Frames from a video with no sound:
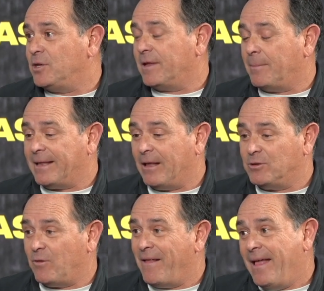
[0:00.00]
So you think about
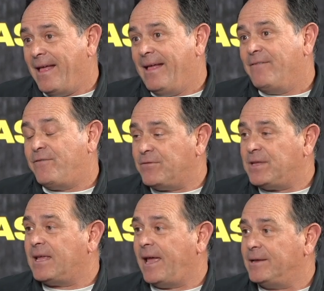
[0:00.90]

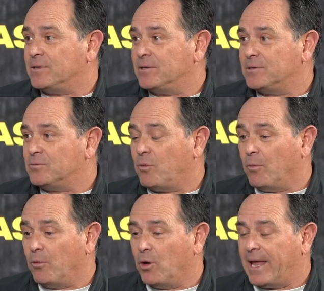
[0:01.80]
50 cases where
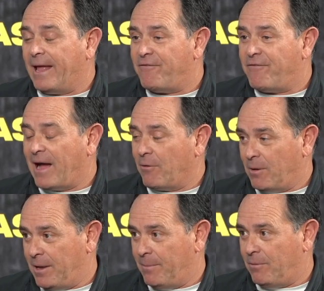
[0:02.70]
we're looking at
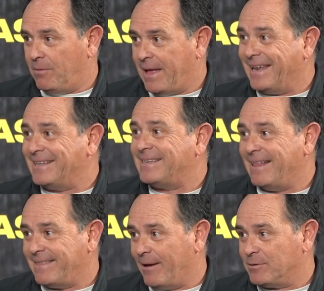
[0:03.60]
firing people out of
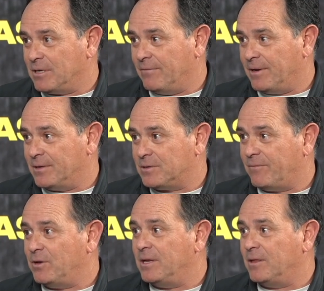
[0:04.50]
10,000 of us.
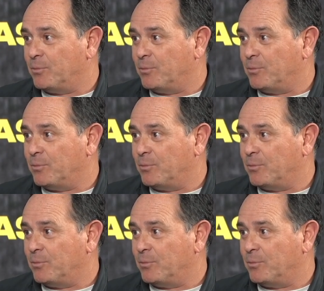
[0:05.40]
If you did the